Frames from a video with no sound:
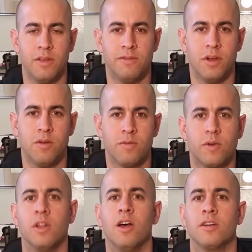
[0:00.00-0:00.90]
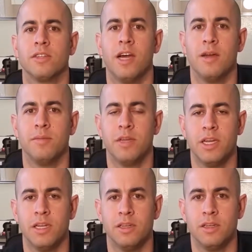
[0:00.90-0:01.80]
that you've known for a long time.
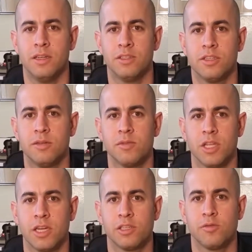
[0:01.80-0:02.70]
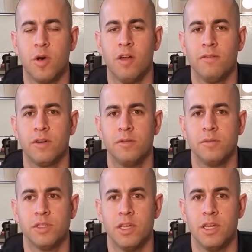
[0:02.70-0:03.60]
And it seems like small
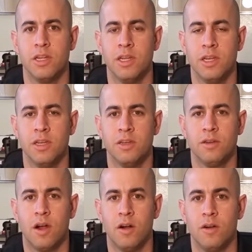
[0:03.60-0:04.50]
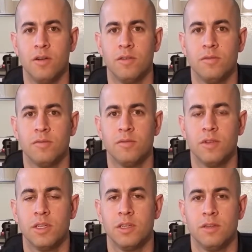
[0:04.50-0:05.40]
firms that are
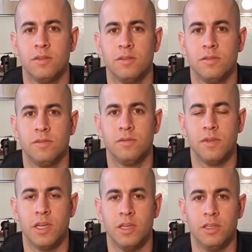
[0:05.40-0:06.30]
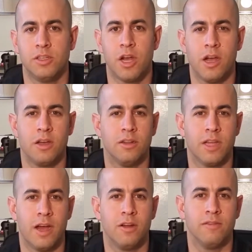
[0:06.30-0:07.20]
a
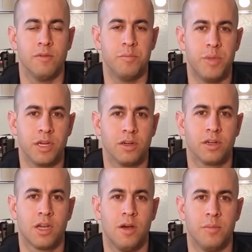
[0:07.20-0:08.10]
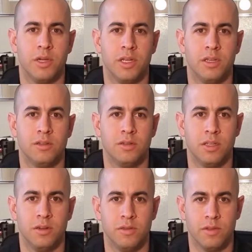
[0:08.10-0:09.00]
child out of a bigger company,
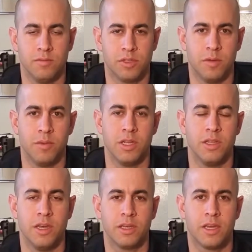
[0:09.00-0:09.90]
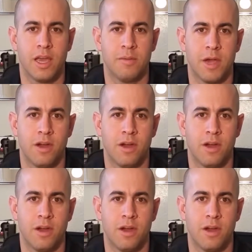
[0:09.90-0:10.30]
you know, somebody that came